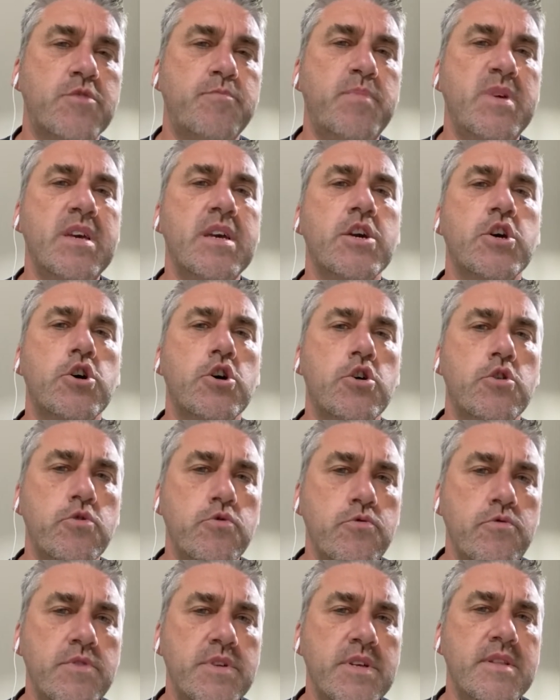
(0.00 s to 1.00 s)
be
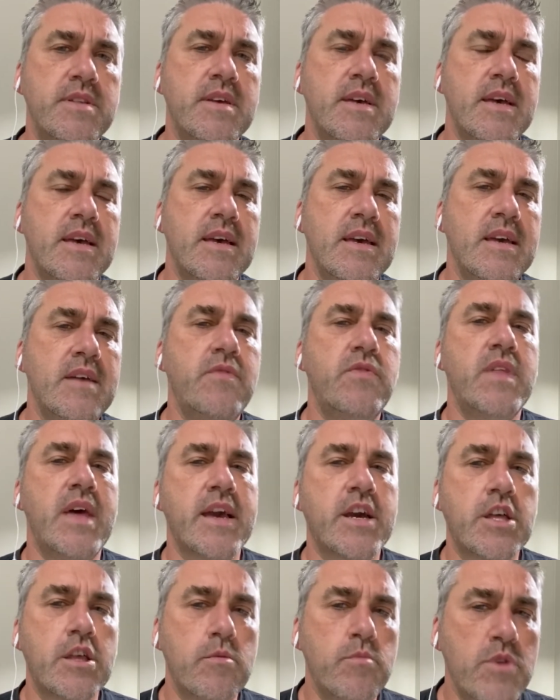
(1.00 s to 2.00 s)
included in their
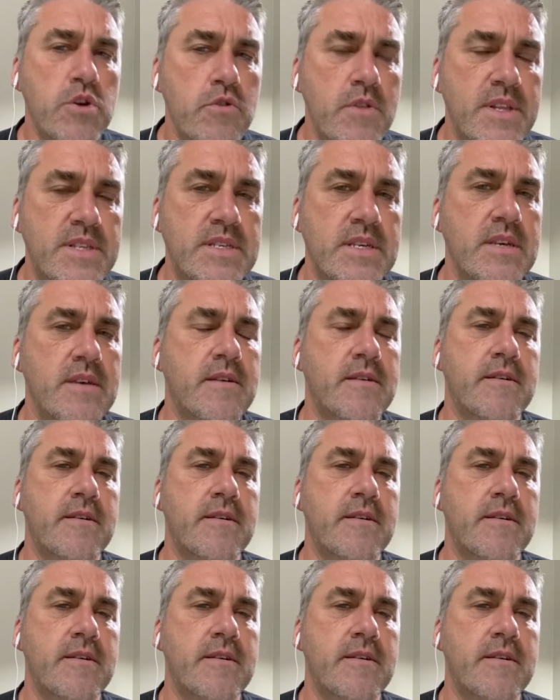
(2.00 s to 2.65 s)
community.